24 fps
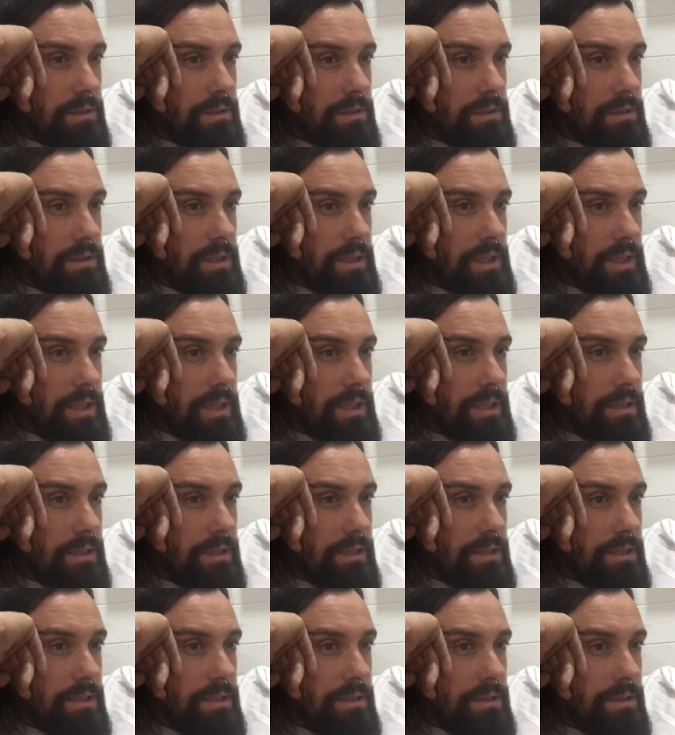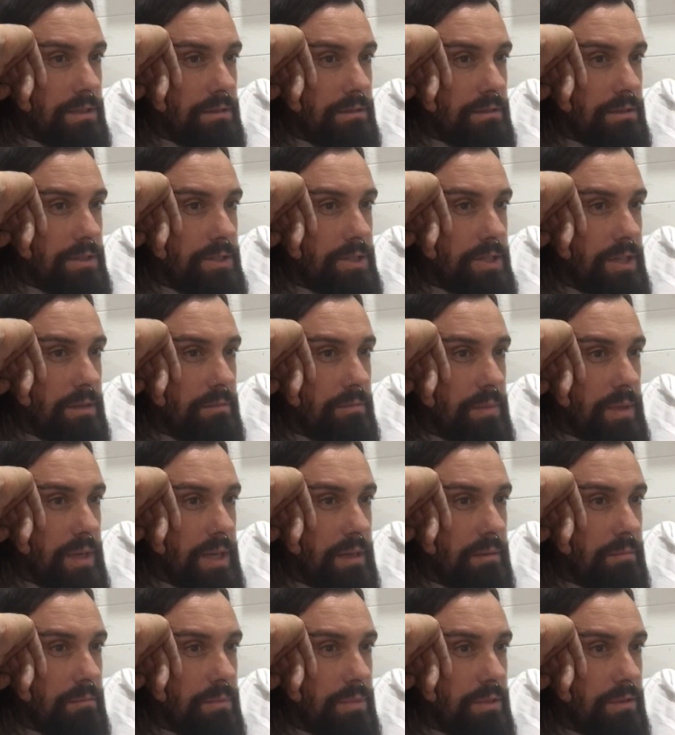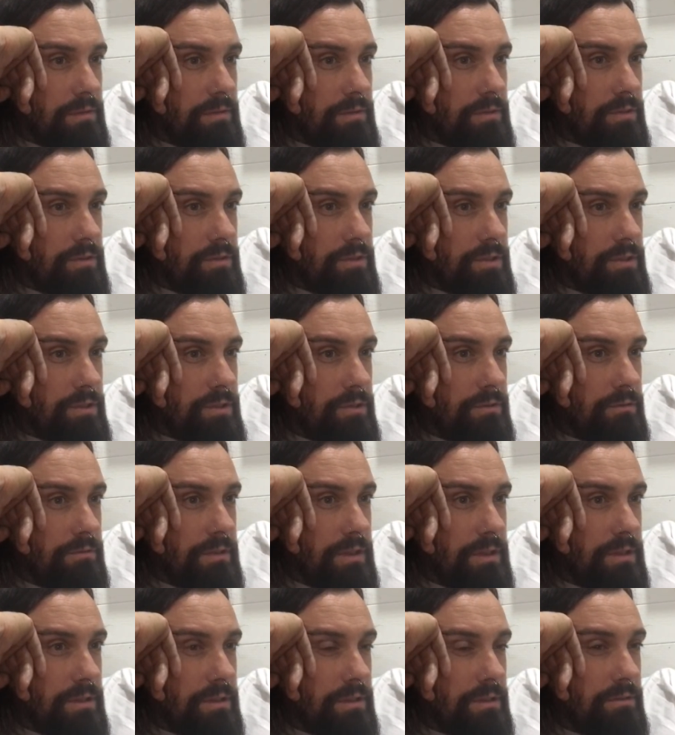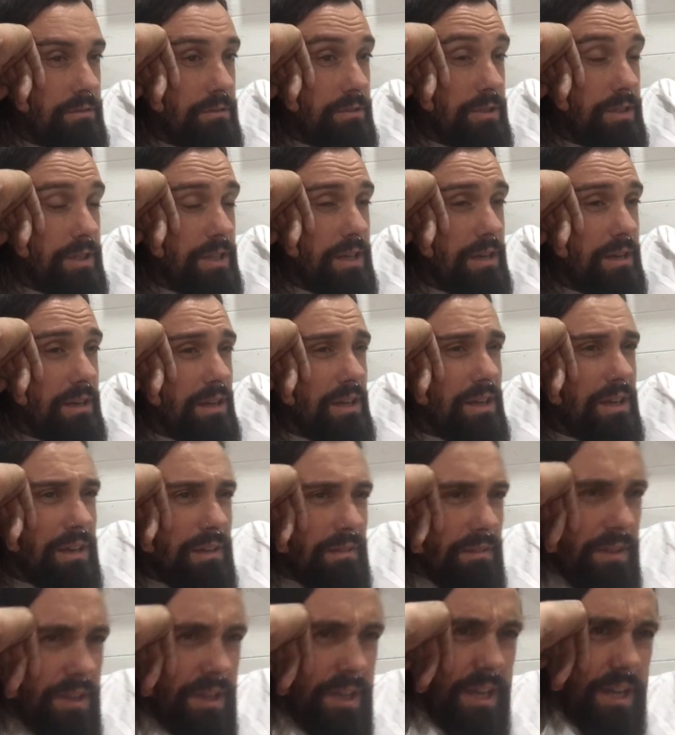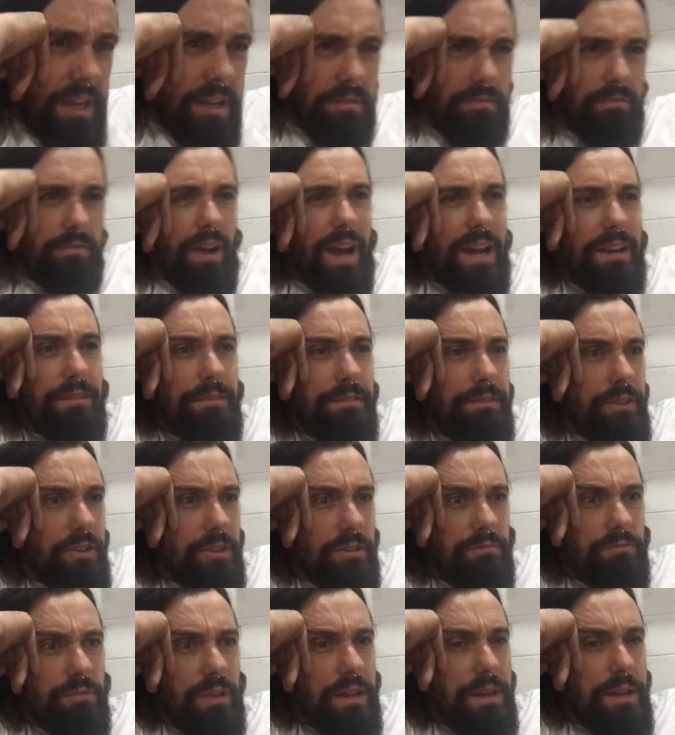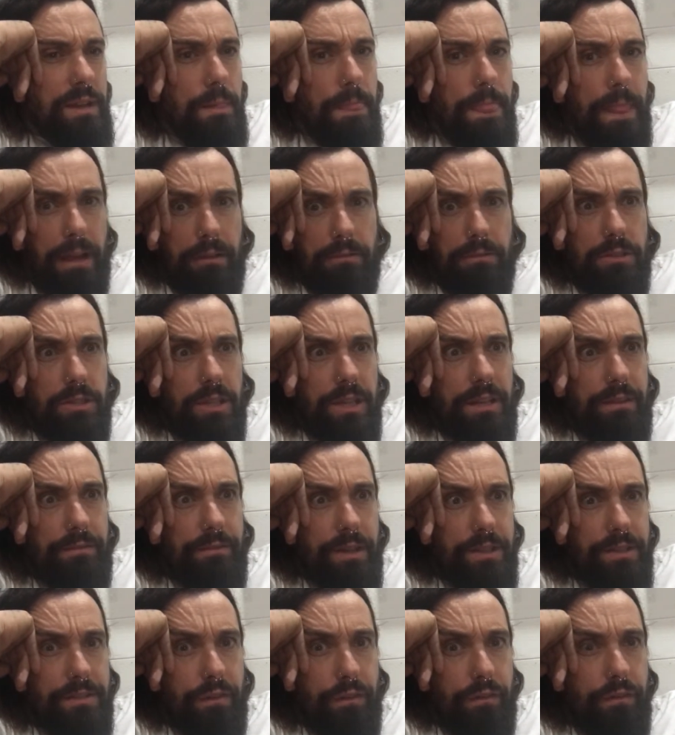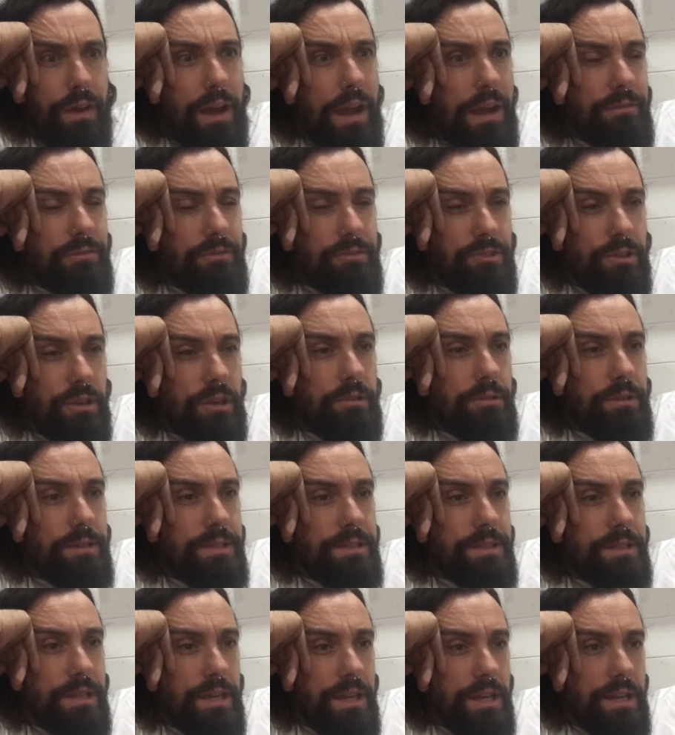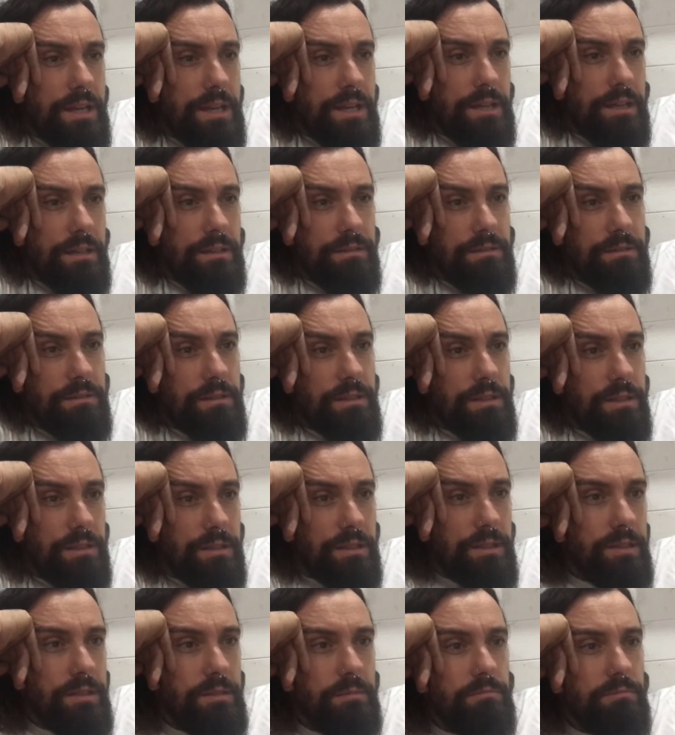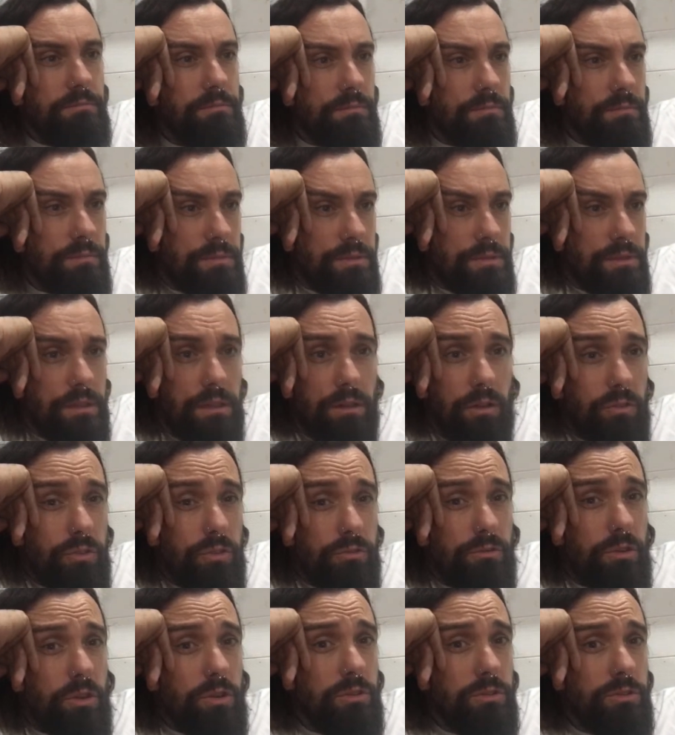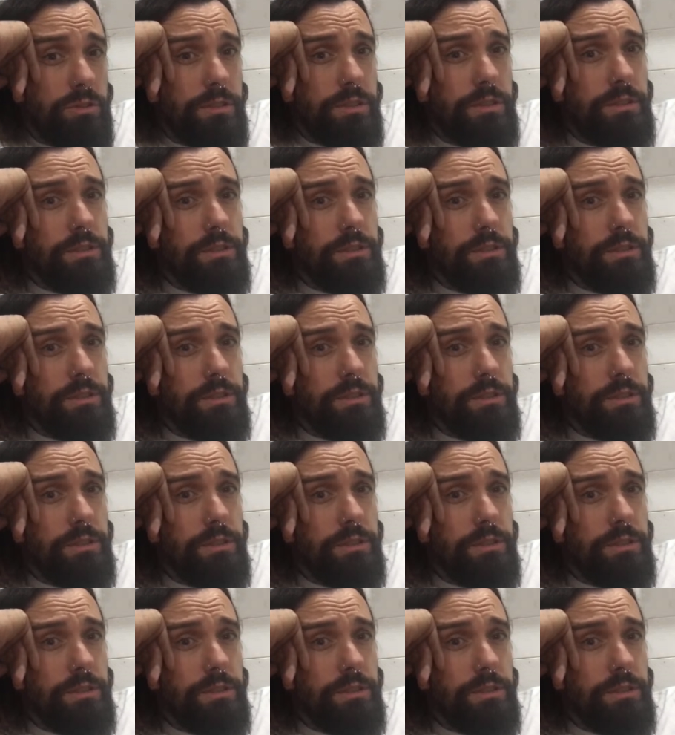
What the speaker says: Can I get into a cheap camper for under £2,000 on the road? You get a van for... I was looking at vans for 500 quid today. On the road.